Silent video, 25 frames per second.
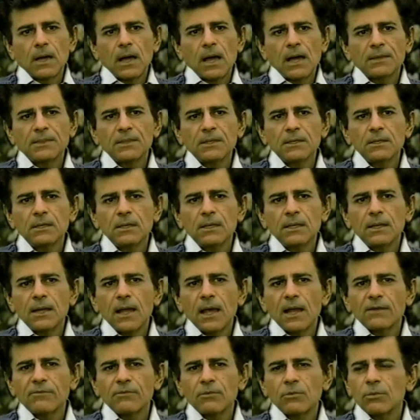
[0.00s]
I think you get
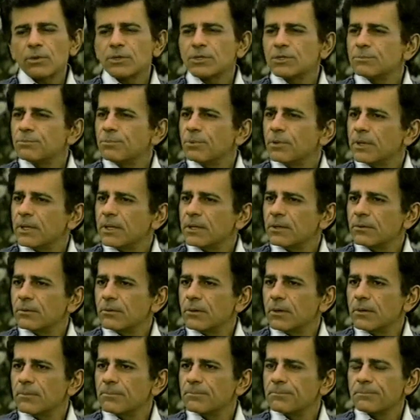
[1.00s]
out of it what you put into
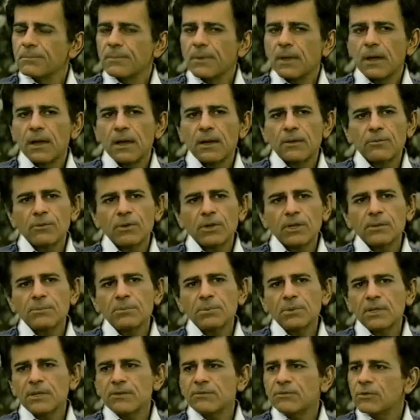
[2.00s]
it. I really
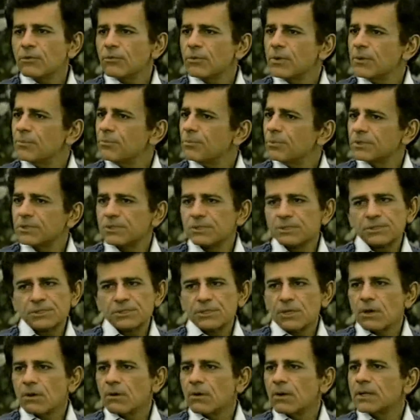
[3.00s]
believe you reap what you
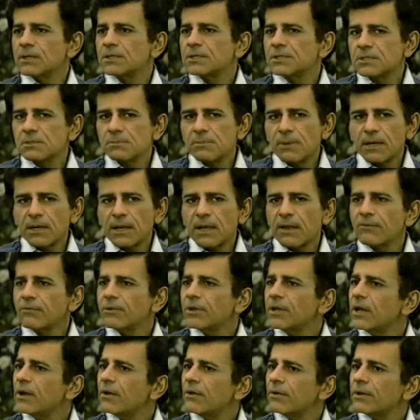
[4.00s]
sow in just about
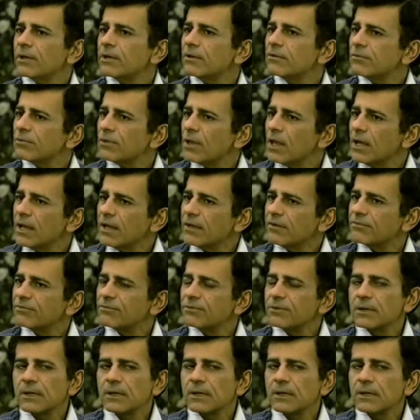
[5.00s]
every area of life.